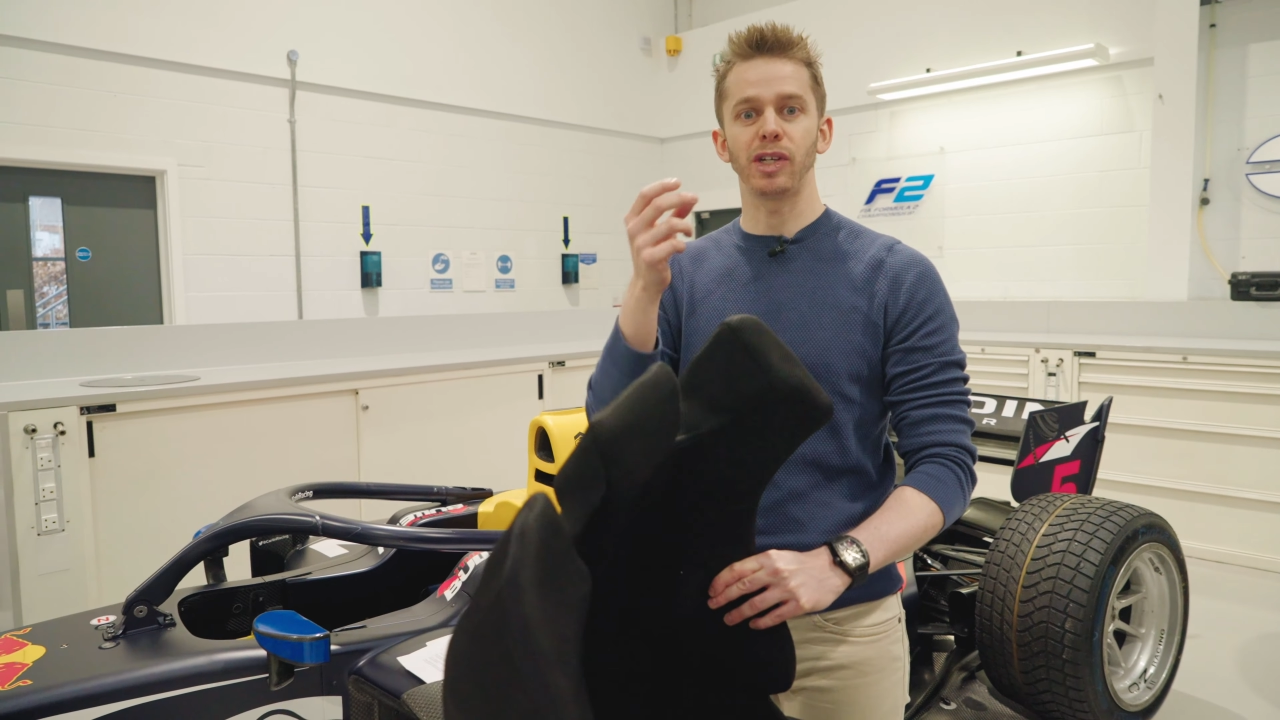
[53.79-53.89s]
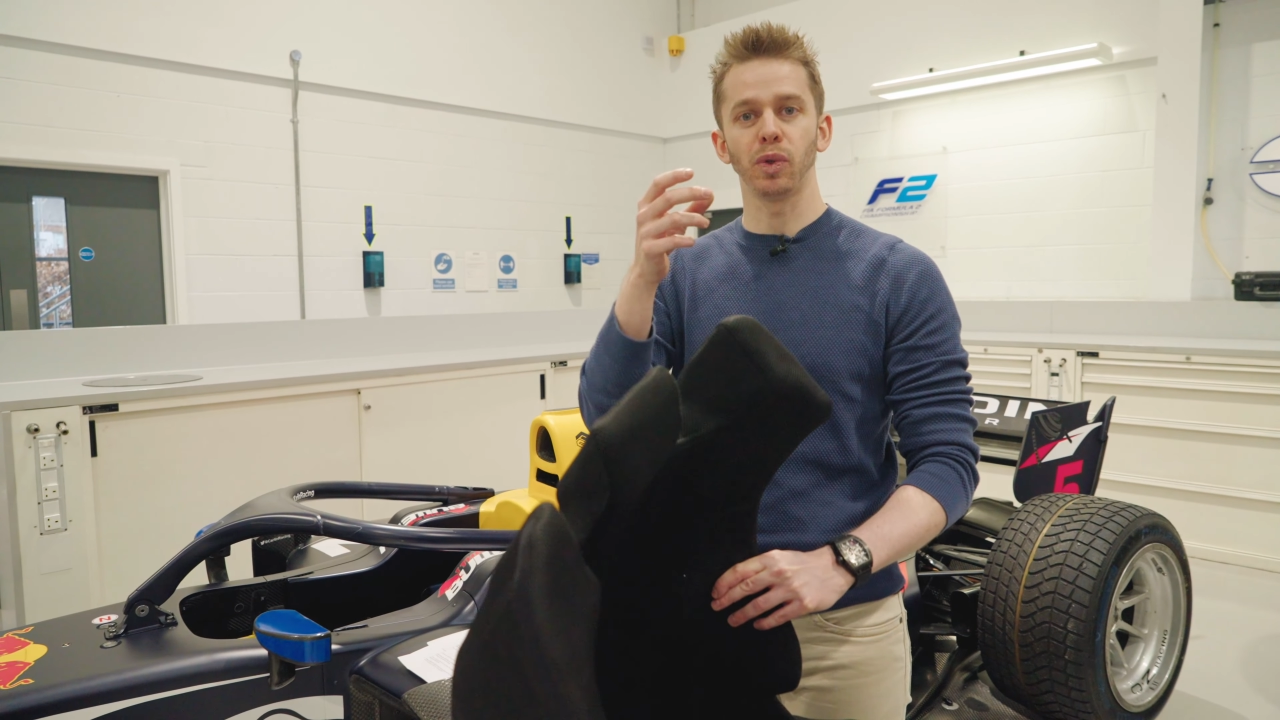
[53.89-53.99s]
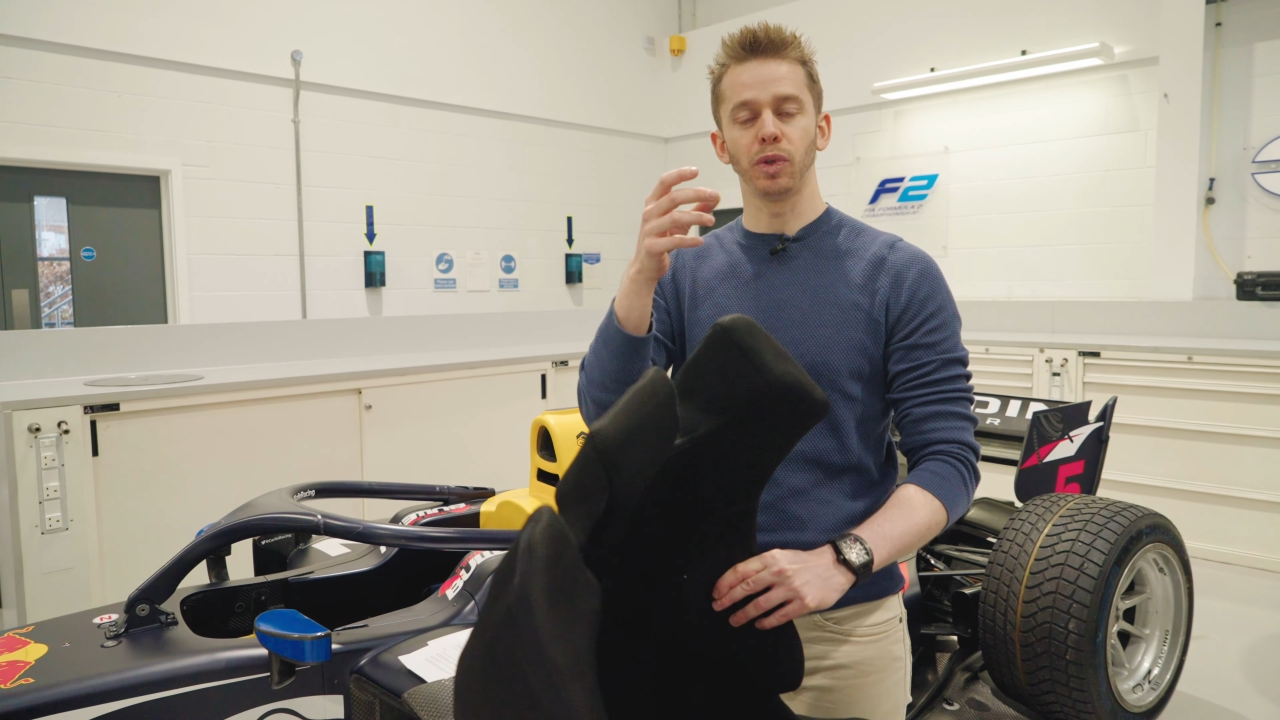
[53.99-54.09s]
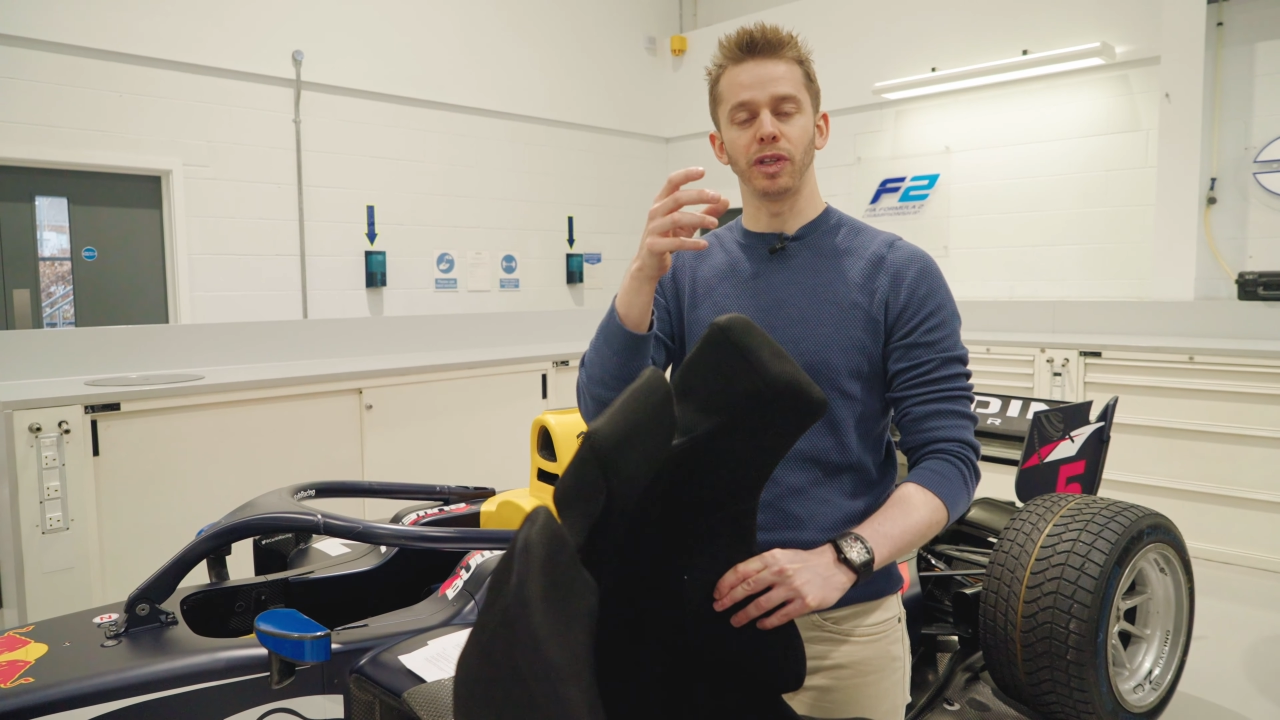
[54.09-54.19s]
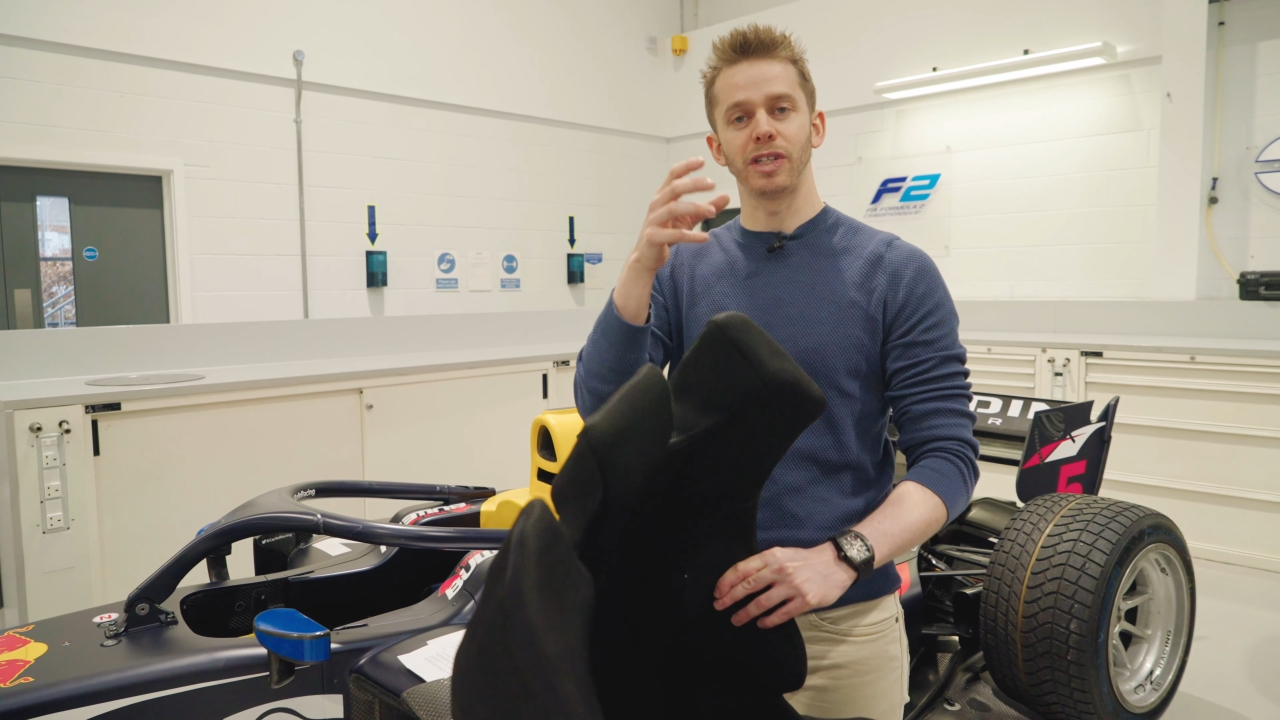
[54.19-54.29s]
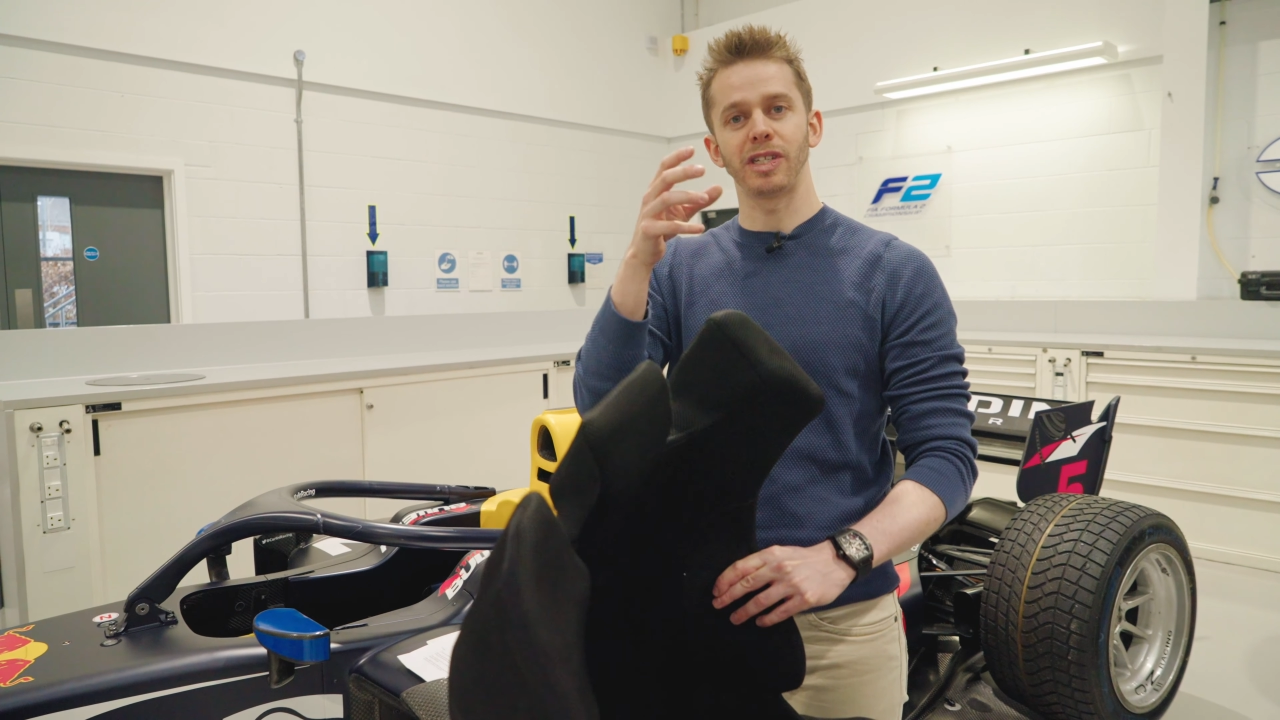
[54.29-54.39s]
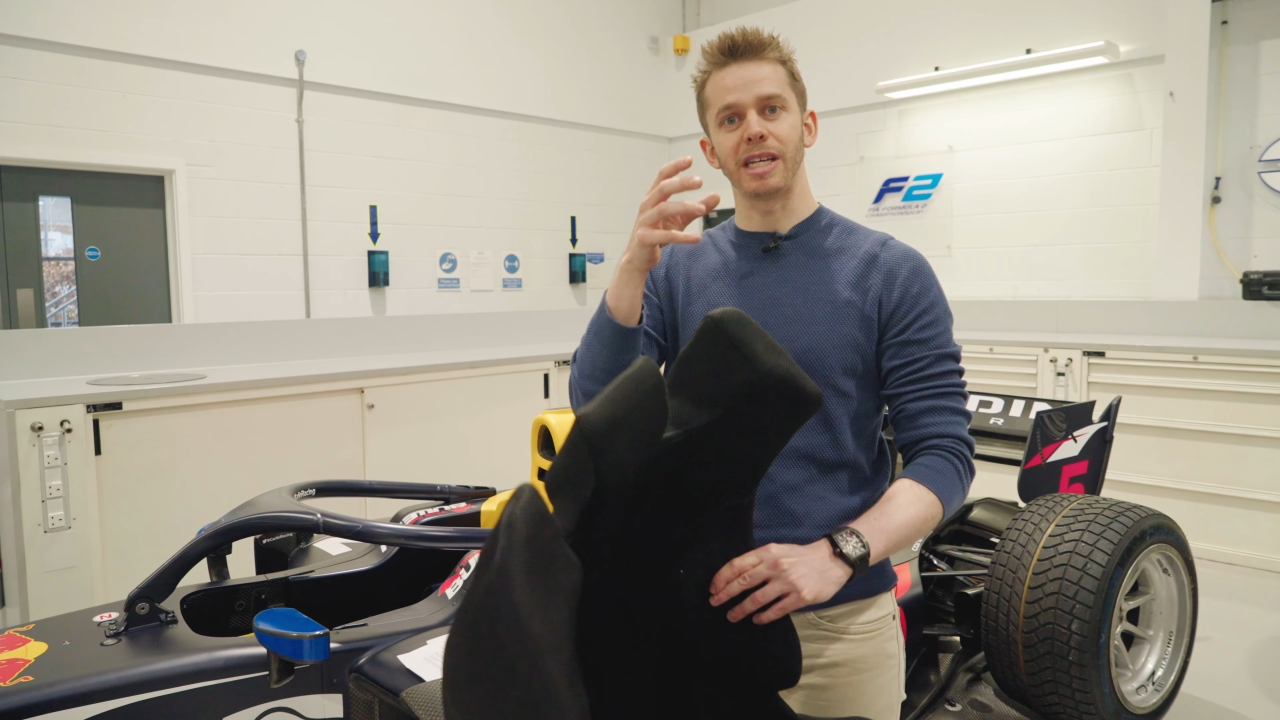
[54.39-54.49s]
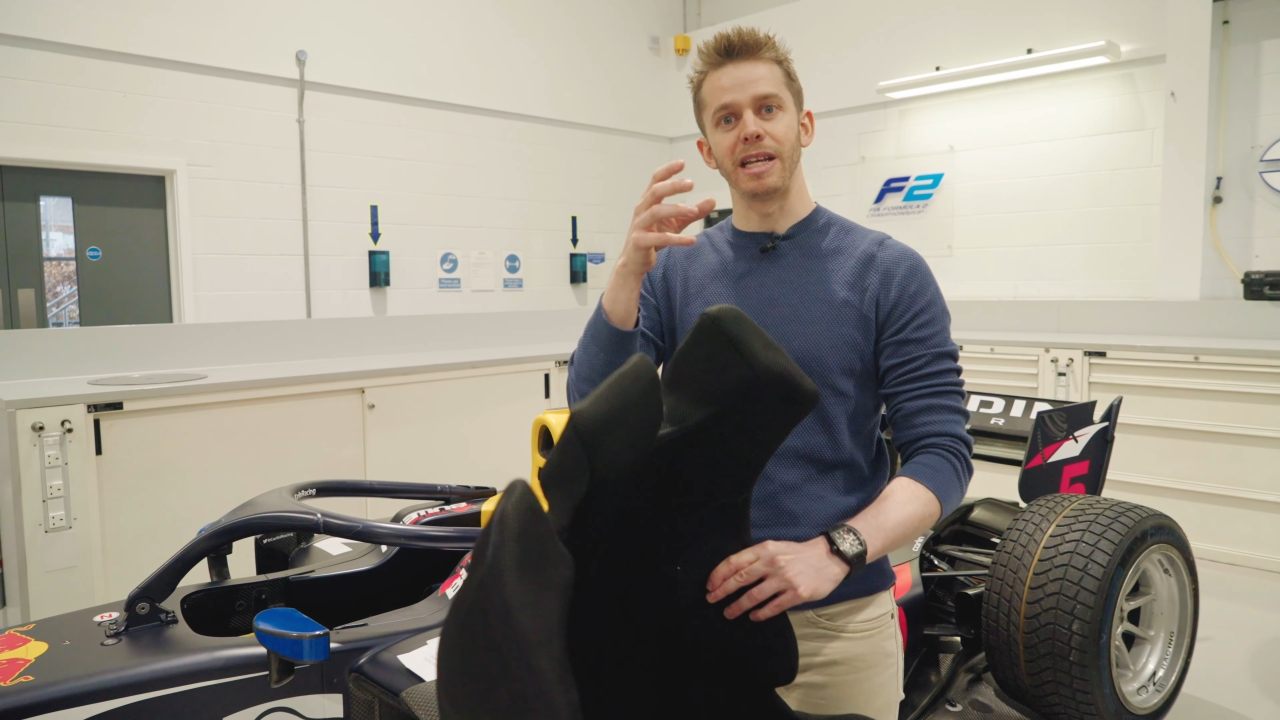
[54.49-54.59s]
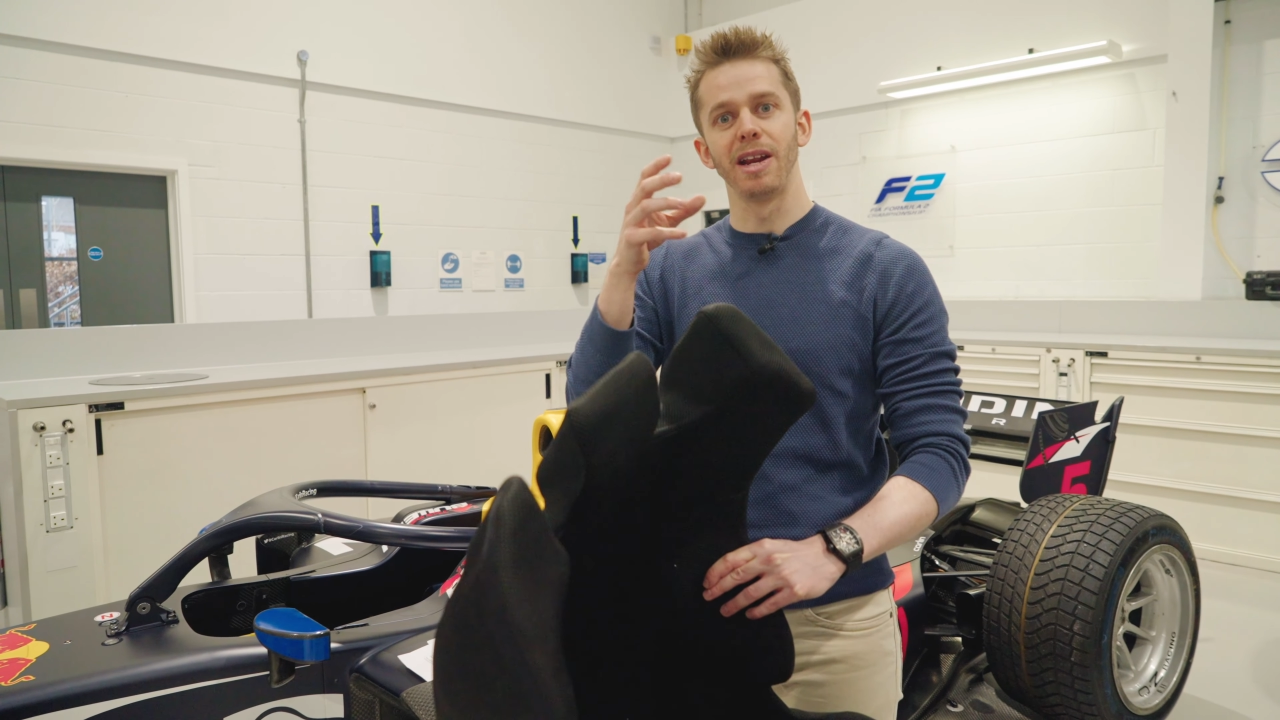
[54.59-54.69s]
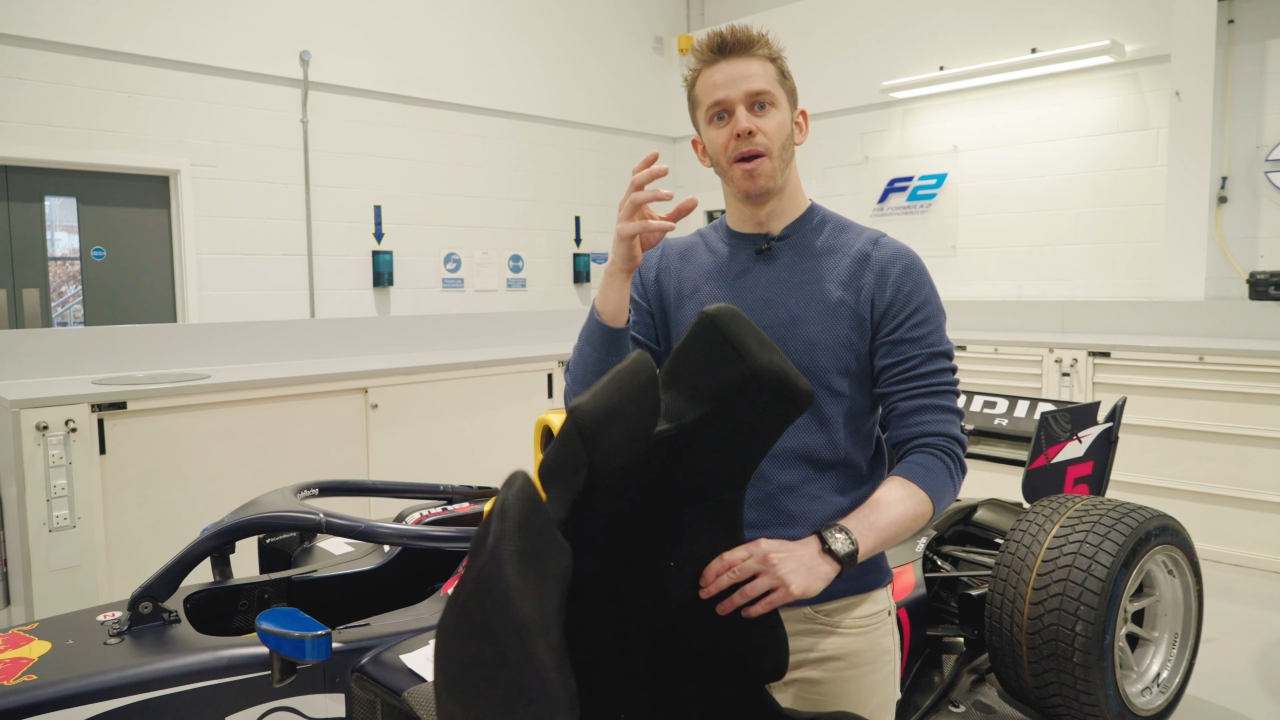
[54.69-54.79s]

sure that the seat